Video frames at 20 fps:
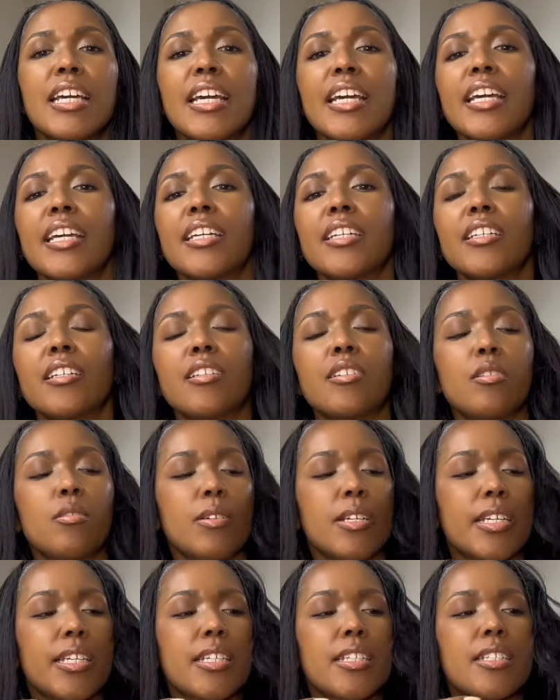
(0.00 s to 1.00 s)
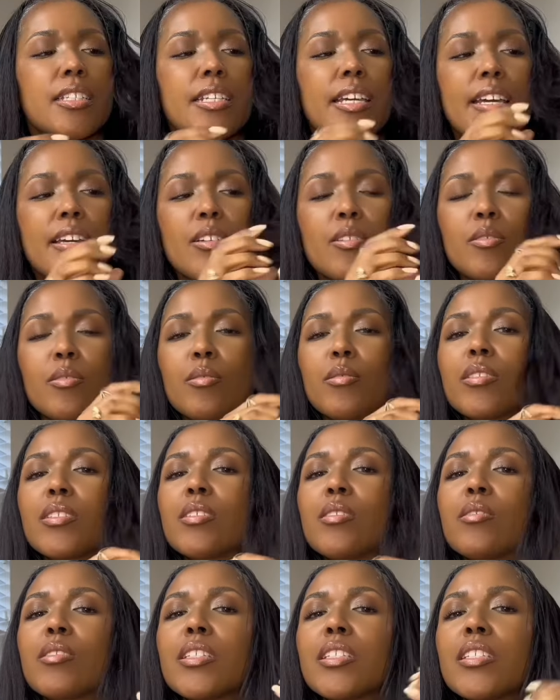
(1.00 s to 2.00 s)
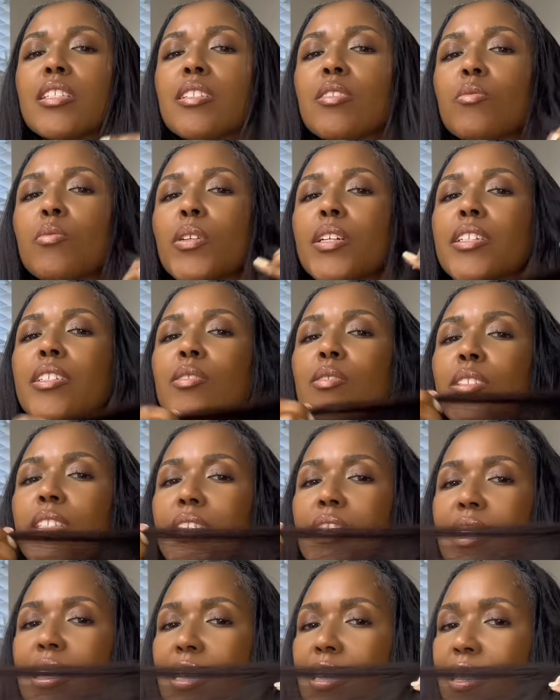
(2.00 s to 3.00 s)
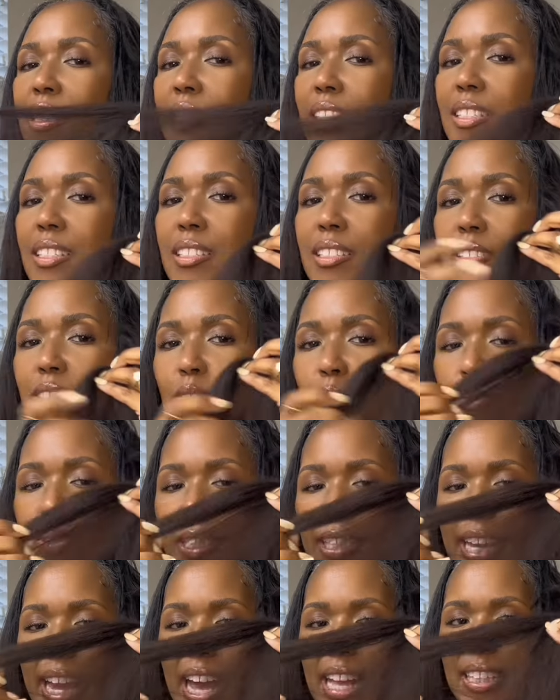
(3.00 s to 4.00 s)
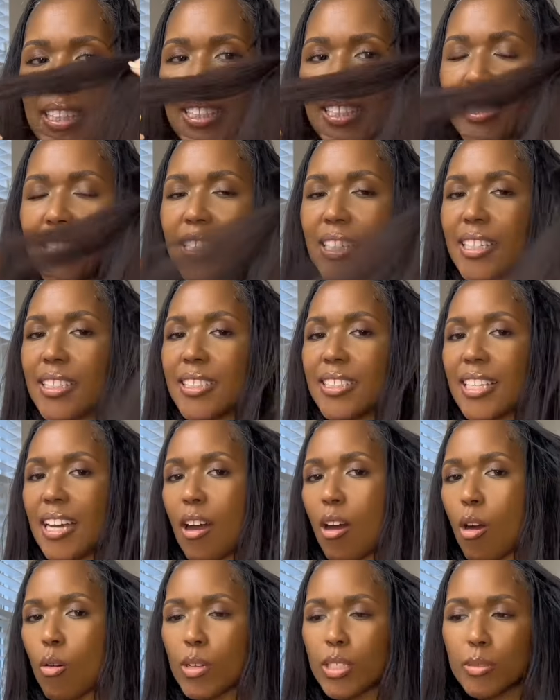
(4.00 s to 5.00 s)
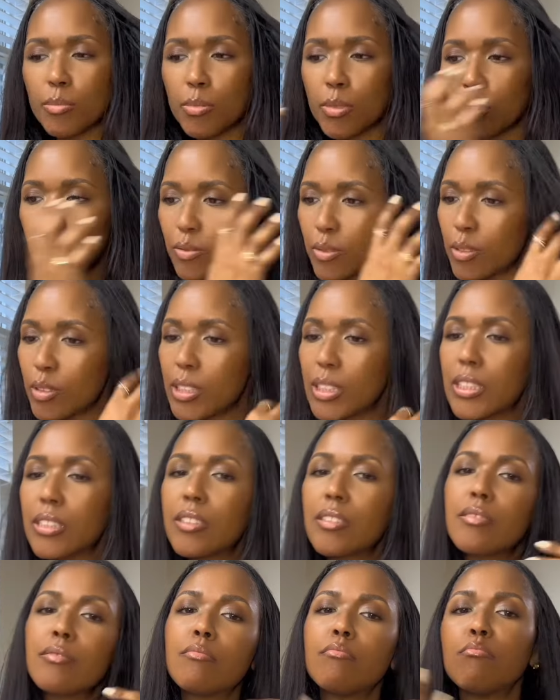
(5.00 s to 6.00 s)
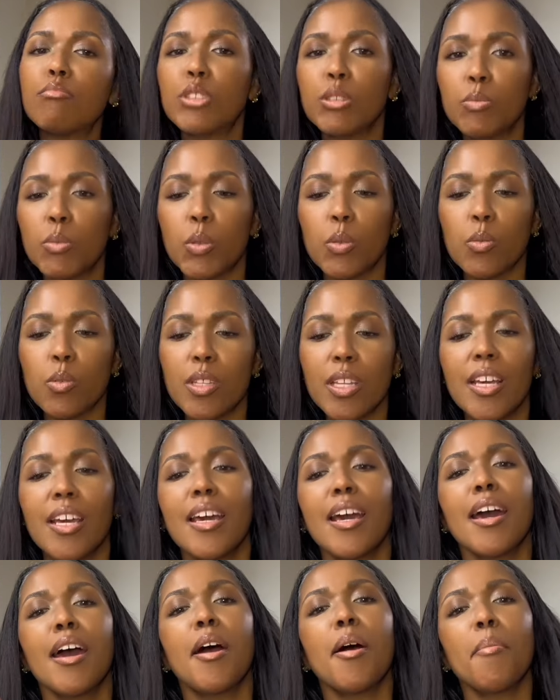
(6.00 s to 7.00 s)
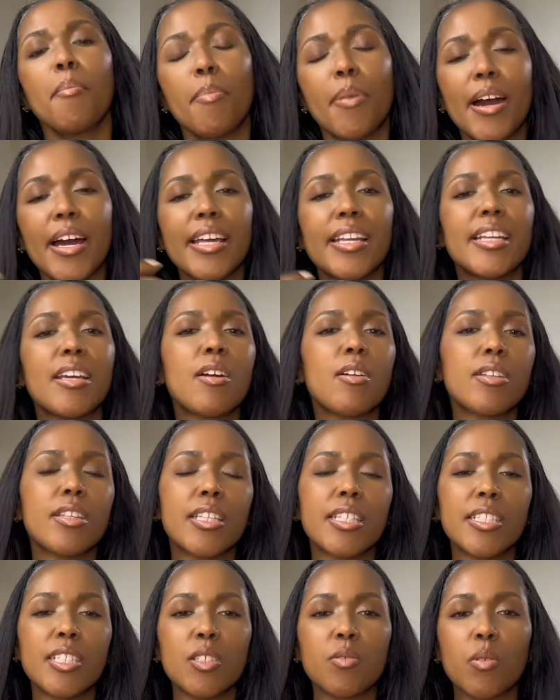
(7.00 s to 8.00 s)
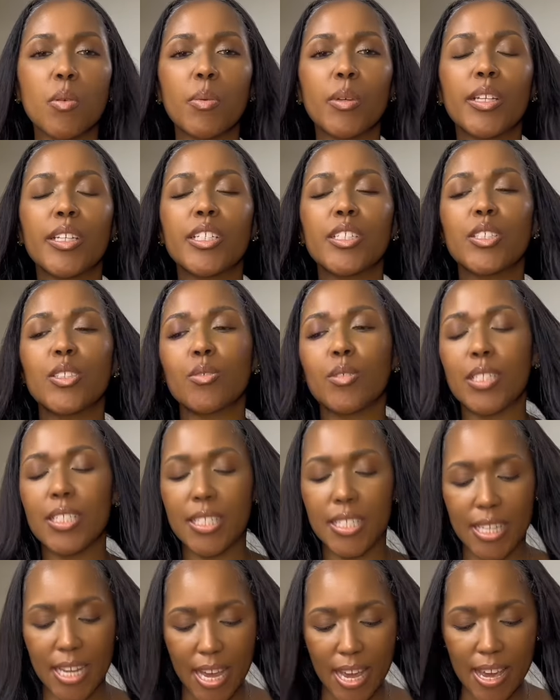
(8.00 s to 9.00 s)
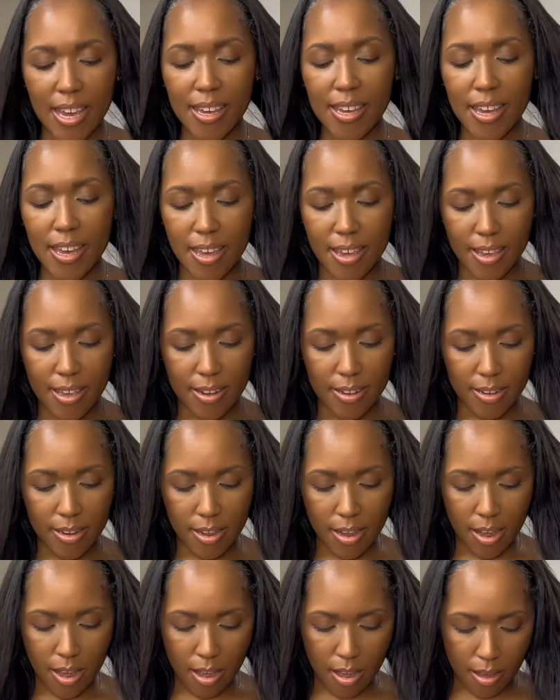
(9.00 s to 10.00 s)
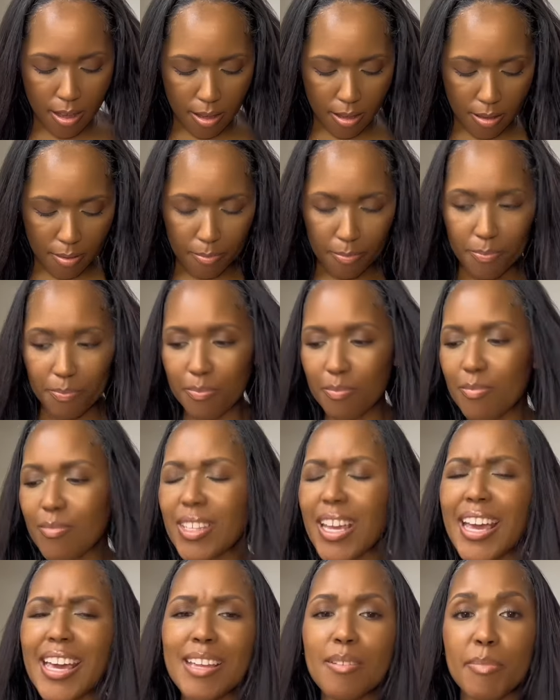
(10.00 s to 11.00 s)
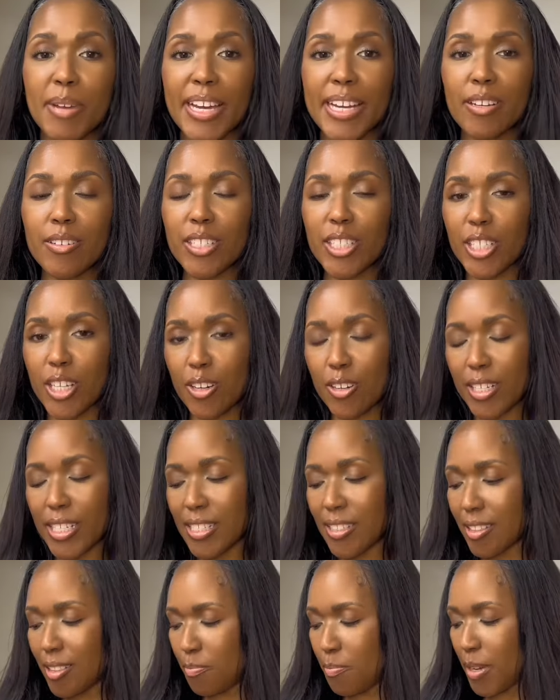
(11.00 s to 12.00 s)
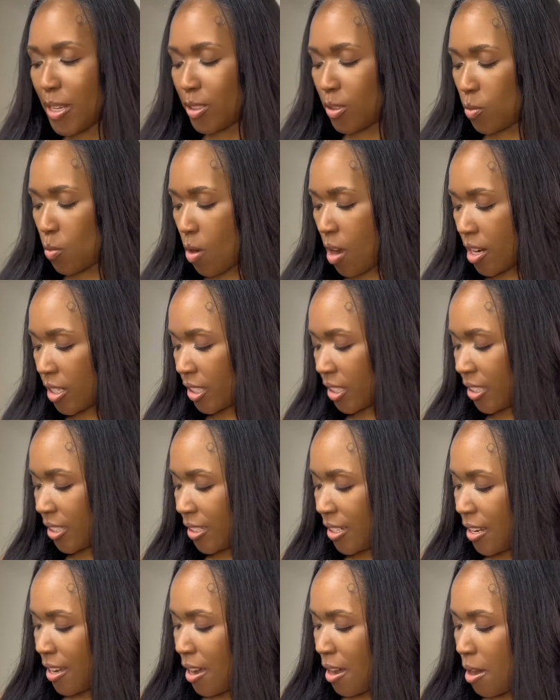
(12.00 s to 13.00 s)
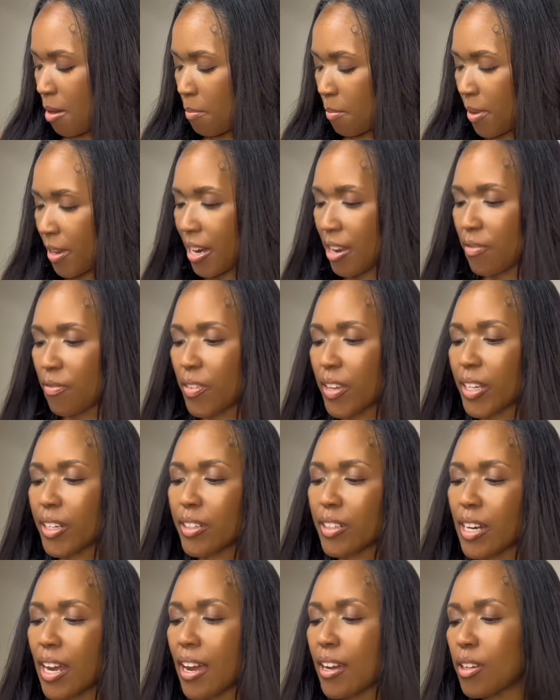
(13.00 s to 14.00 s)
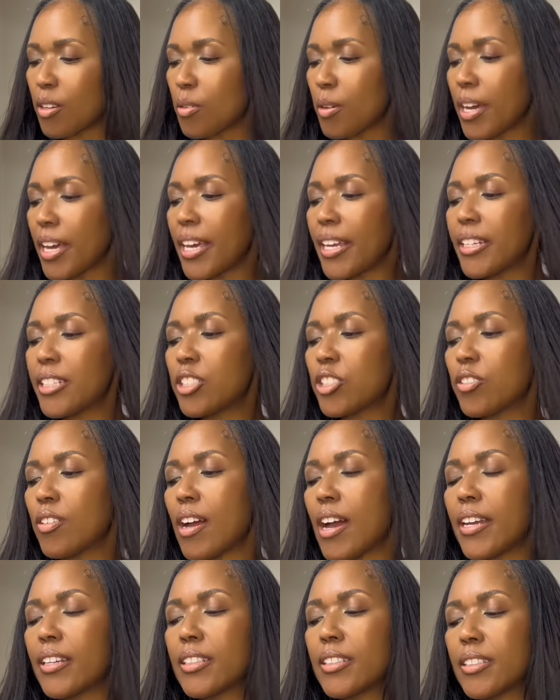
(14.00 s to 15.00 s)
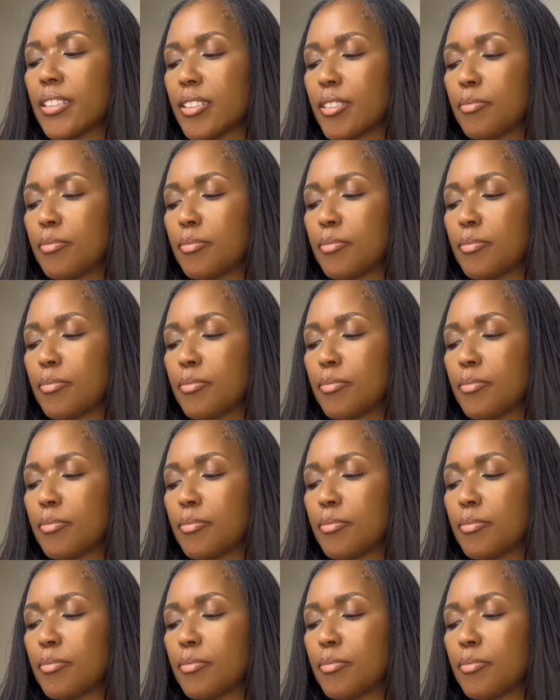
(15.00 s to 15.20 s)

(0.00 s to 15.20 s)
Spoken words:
you know, it gets tangled. So this is what you see. This is reality. It's not always beautiful and smooth, but this is what we're gonna do today. And my hair is dirty, about to wash it, but I figured I'd go ahead and try to